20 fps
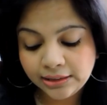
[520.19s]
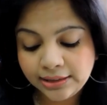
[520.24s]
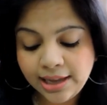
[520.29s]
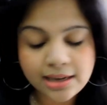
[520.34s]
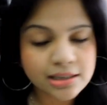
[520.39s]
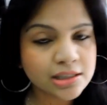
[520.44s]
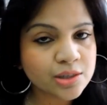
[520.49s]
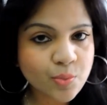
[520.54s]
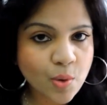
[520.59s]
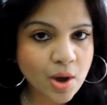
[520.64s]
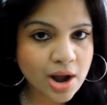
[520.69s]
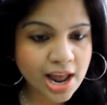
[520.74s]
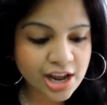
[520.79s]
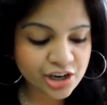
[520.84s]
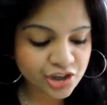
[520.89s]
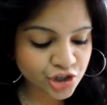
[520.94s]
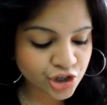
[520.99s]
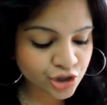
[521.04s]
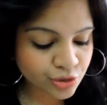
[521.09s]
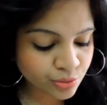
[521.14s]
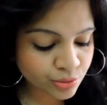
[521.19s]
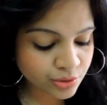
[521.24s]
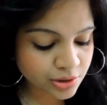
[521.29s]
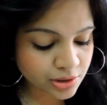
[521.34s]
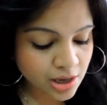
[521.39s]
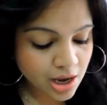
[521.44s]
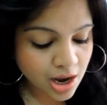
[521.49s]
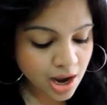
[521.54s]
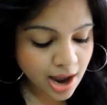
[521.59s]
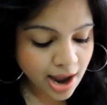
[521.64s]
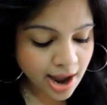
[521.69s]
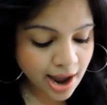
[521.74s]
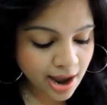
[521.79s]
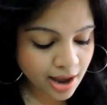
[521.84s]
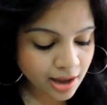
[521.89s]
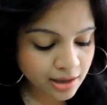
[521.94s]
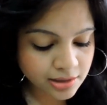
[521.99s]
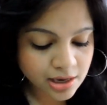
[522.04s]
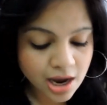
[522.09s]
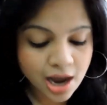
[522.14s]
that's what I choose
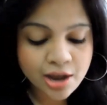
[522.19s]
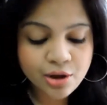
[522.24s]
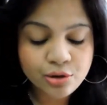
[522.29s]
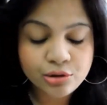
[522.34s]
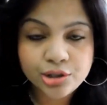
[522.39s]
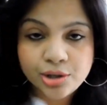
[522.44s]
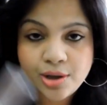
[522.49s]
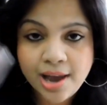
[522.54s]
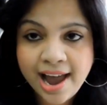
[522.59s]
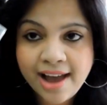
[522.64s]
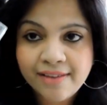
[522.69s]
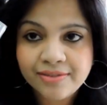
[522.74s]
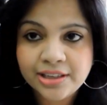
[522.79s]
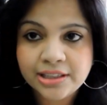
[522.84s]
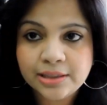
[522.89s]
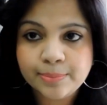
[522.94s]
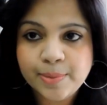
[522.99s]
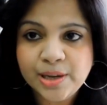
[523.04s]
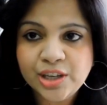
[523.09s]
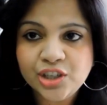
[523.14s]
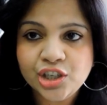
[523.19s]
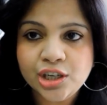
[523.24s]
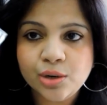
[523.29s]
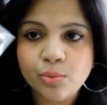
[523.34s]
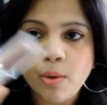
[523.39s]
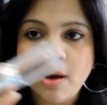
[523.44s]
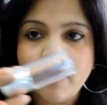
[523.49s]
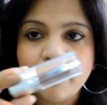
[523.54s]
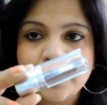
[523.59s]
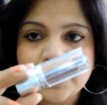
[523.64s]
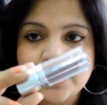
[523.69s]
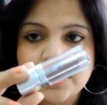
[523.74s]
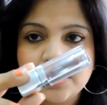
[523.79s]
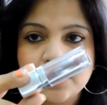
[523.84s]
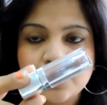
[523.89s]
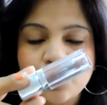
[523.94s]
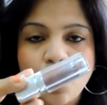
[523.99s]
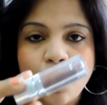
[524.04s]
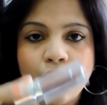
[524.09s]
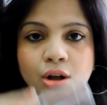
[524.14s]
and I also have this peachy one this
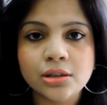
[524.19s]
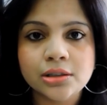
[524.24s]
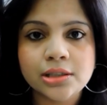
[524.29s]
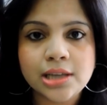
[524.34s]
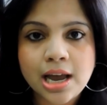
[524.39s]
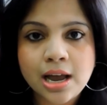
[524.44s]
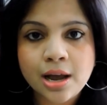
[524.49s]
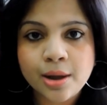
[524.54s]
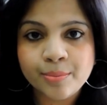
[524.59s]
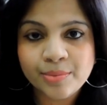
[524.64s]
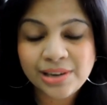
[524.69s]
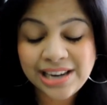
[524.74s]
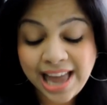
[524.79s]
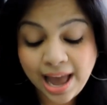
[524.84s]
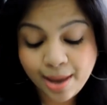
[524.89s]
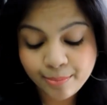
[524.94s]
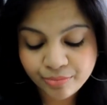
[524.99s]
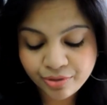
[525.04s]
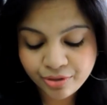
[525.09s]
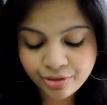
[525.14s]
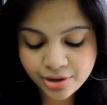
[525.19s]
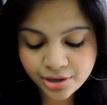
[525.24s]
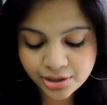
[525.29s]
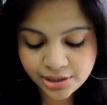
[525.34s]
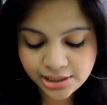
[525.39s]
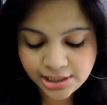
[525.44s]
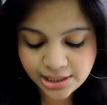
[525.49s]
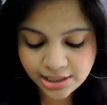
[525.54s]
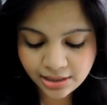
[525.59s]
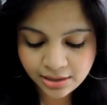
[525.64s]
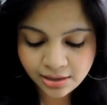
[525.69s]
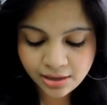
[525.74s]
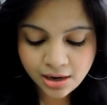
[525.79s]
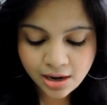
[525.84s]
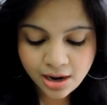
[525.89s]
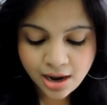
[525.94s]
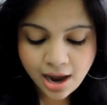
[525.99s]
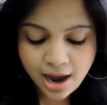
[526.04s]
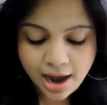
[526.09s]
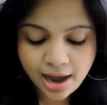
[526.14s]
is called um, glam 13
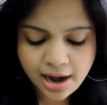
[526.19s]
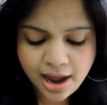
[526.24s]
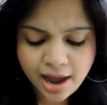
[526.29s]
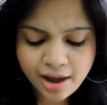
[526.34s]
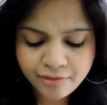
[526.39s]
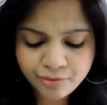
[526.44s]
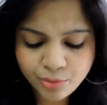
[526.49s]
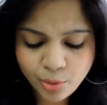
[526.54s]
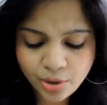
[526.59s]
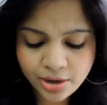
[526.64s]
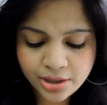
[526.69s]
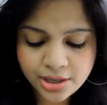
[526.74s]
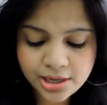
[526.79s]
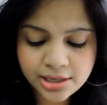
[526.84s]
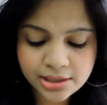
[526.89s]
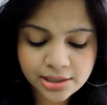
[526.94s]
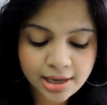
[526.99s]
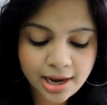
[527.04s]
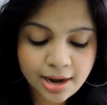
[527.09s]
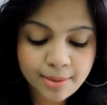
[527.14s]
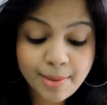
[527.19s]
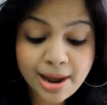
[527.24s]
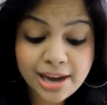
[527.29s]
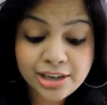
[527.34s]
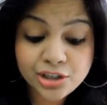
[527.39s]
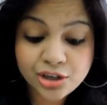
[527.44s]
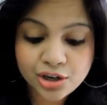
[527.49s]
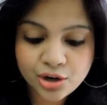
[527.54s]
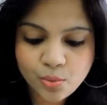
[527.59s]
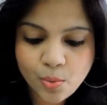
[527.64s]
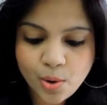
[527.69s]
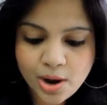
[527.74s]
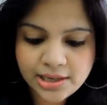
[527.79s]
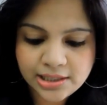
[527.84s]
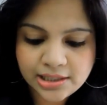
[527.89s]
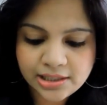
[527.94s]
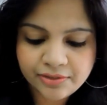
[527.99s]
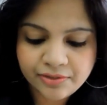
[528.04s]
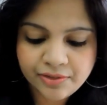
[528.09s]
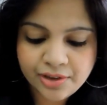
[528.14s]
and I have worn this in my
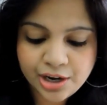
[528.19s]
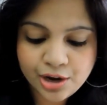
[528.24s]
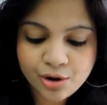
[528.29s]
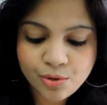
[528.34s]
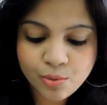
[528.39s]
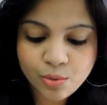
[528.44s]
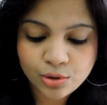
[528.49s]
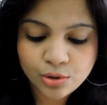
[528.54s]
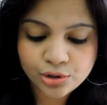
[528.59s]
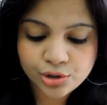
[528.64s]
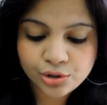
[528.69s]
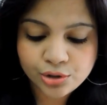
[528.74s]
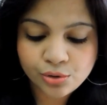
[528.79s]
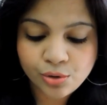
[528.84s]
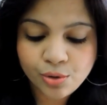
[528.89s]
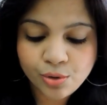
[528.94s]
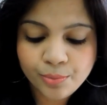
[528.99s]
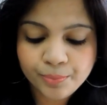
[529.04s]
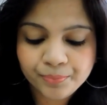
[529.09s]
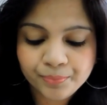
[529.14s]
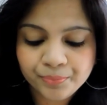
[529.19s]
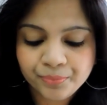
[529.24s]
turquoise video also